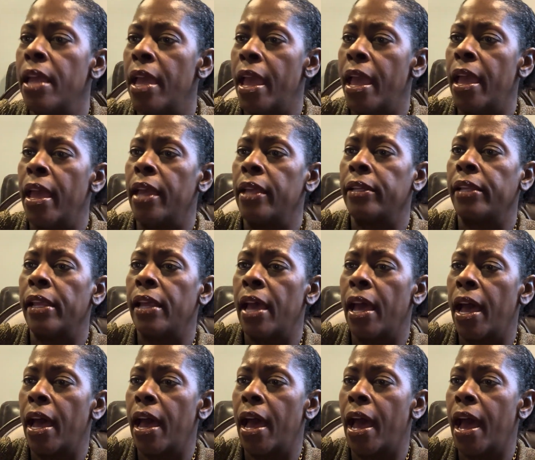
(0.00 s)
And
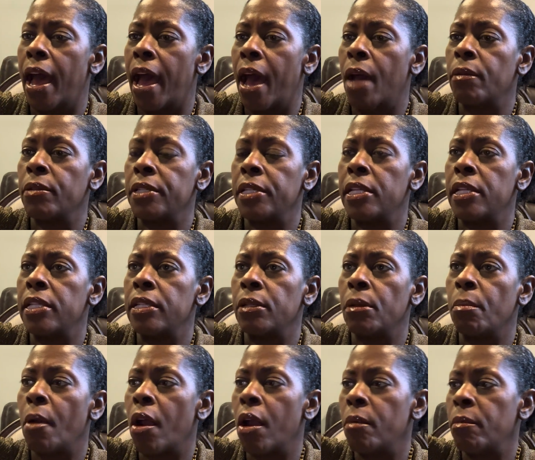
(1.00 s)
I was in his
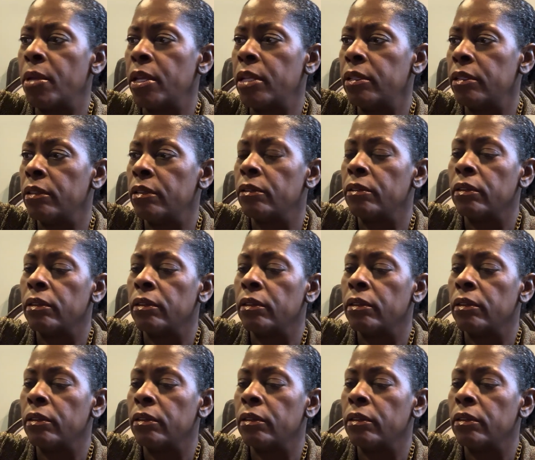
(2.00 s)
apartment,